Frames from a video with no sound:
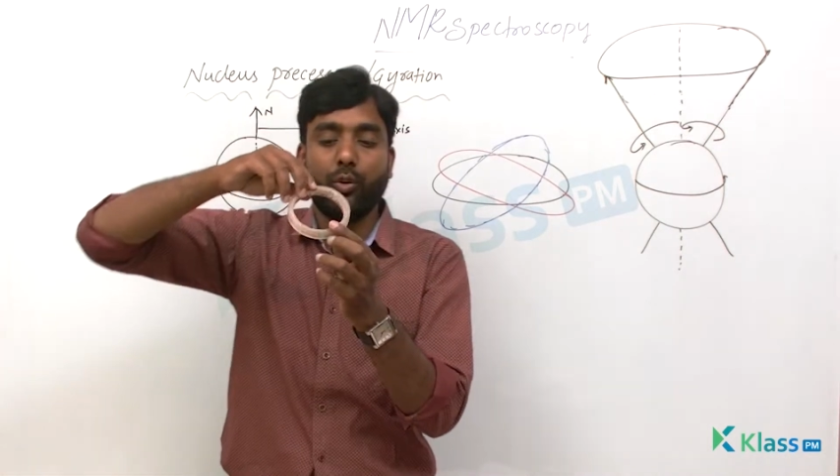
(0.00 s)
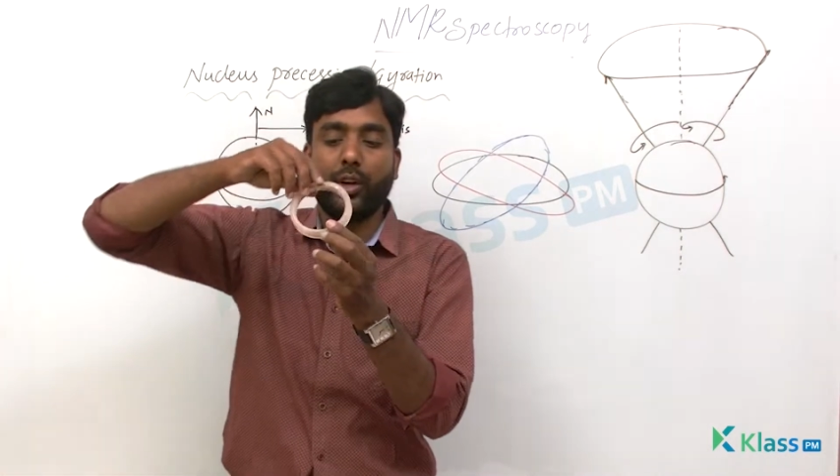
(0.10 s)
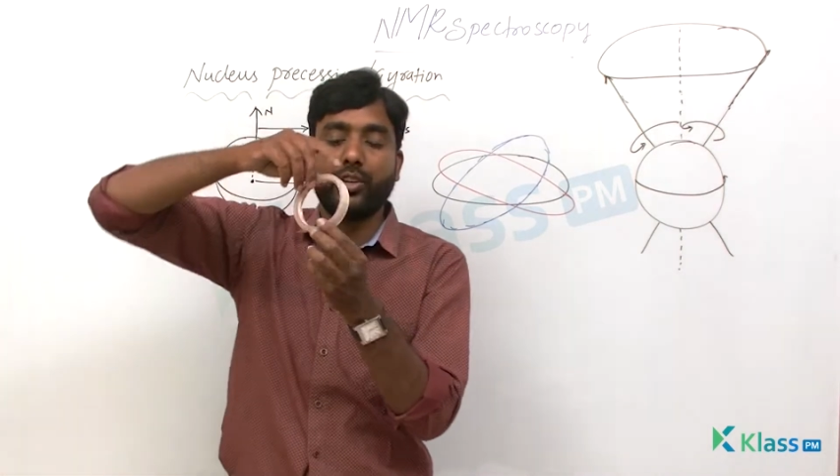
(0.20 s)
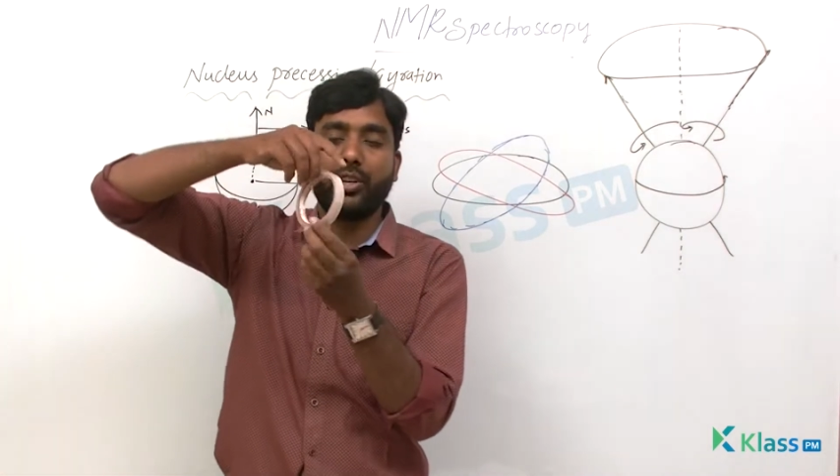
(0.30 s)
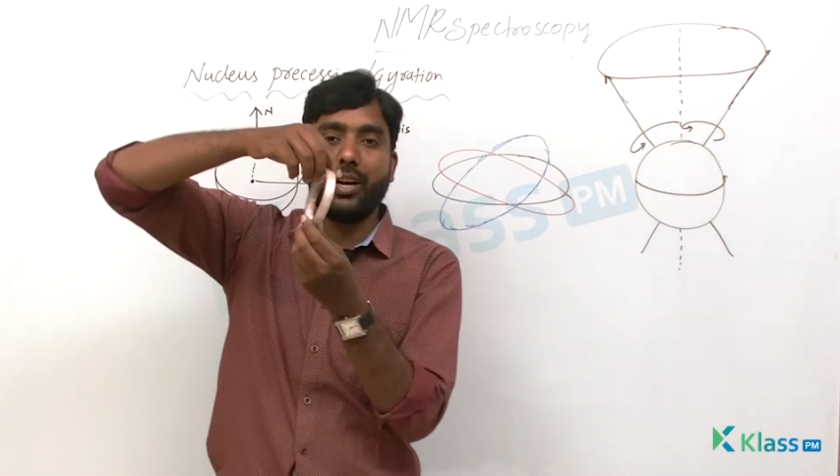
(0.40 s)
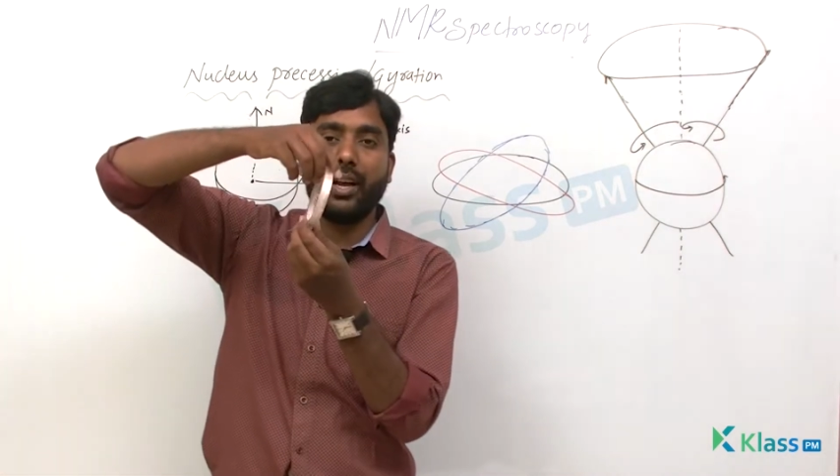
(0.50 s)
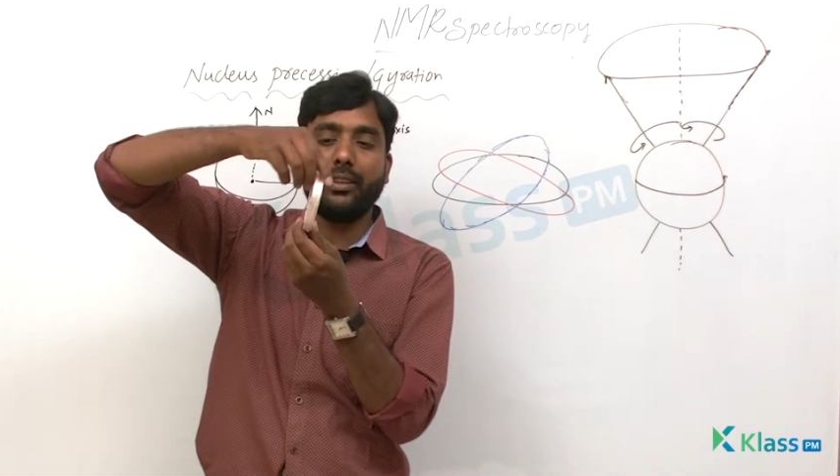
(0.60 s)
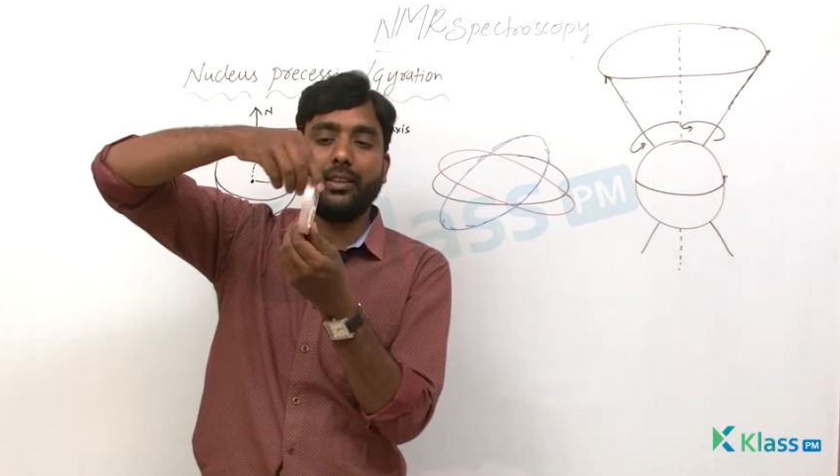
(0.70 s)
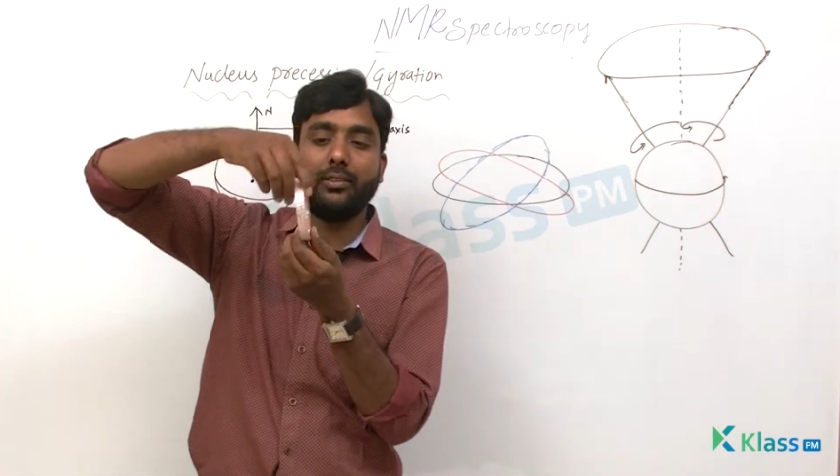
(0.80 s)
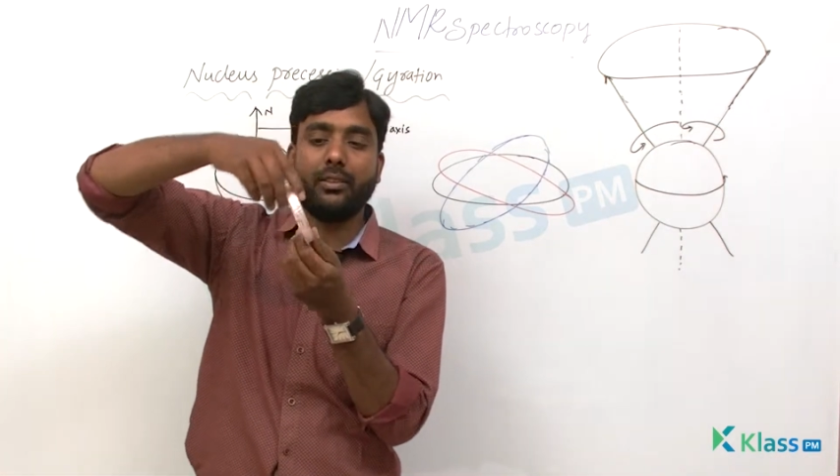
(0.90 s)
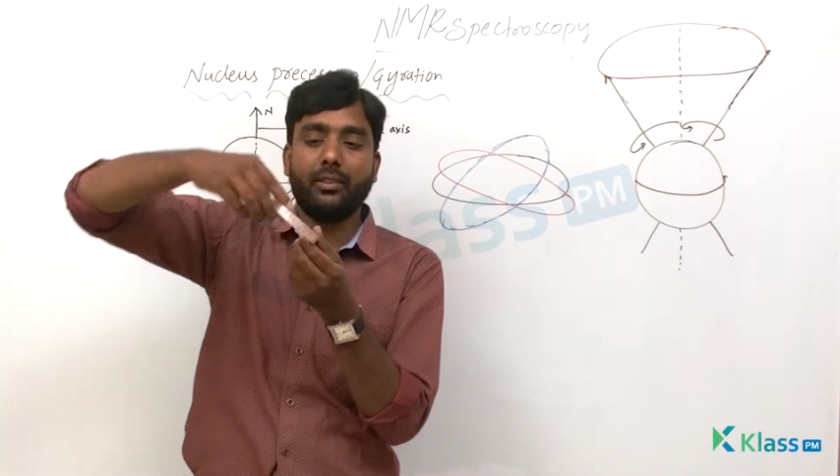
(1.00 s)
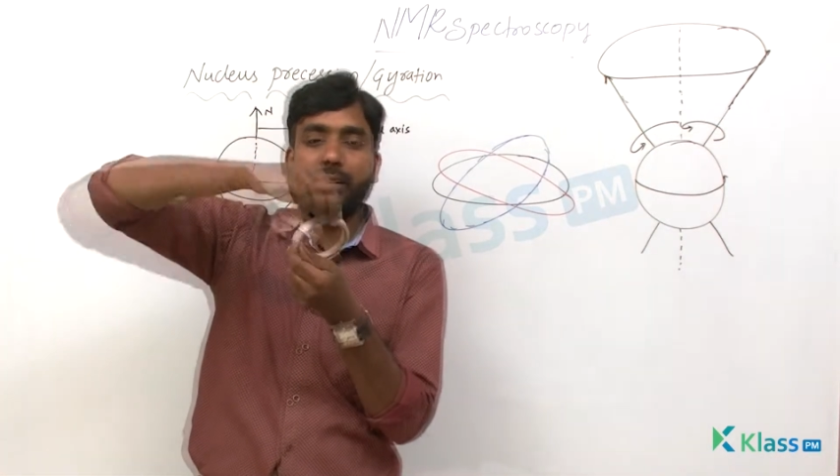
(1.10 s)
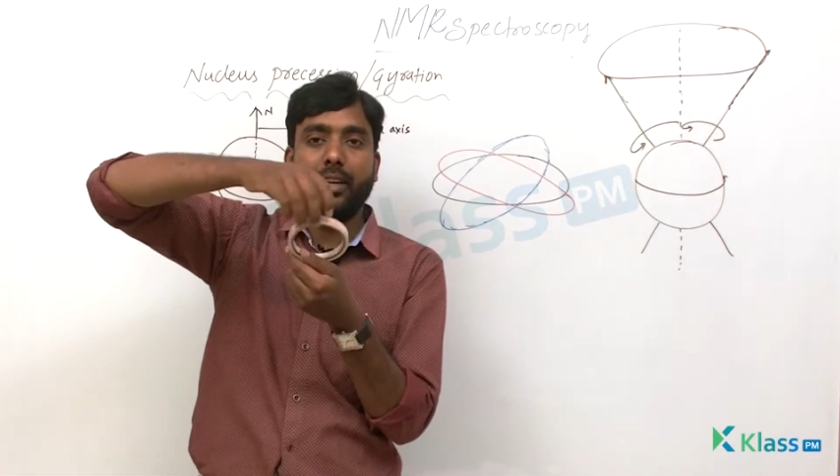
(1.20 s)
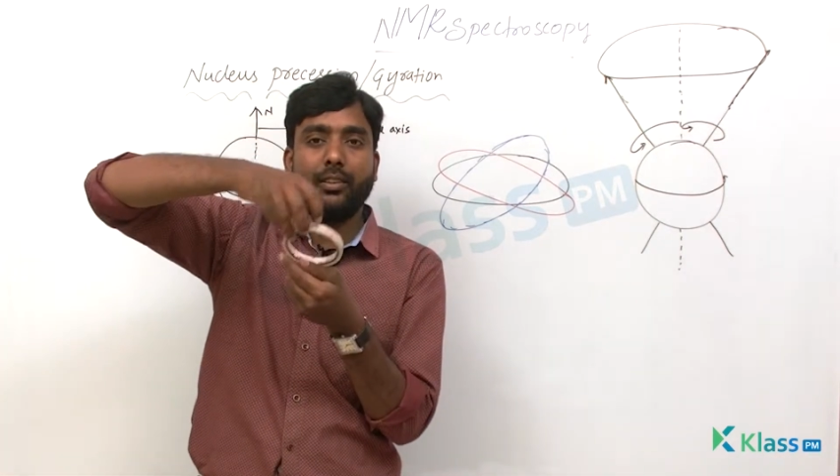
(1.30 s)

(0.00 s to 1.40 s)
rotation like this. Then